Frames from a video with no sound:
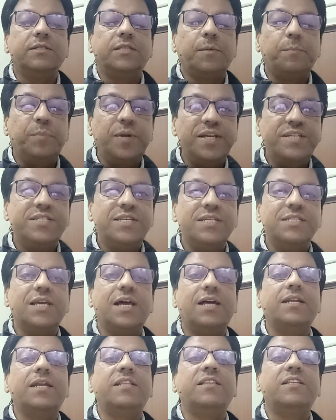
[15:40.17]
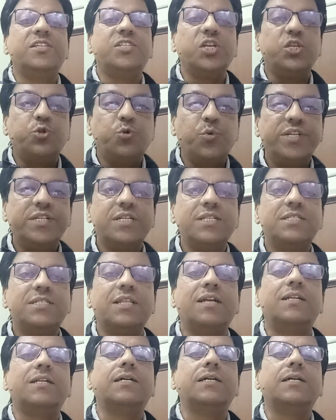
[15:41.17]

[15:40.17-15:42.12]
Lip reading: places and in the situations that